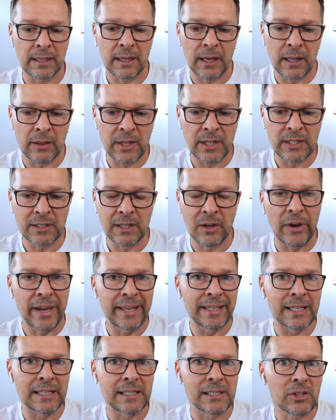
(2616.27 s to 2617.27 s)
there's no
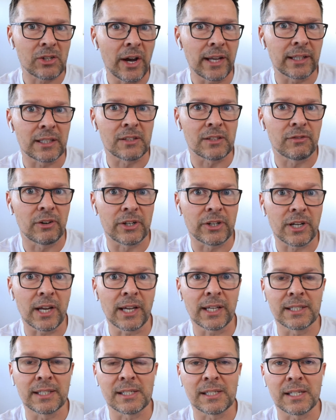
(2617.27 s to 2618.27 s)
end in sight as far as I
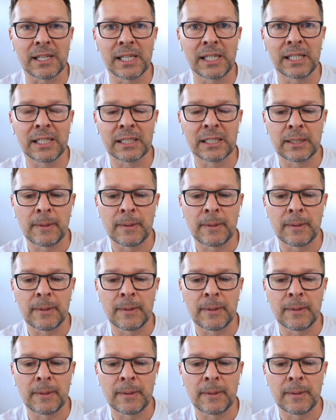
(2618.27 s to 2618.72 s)
can see.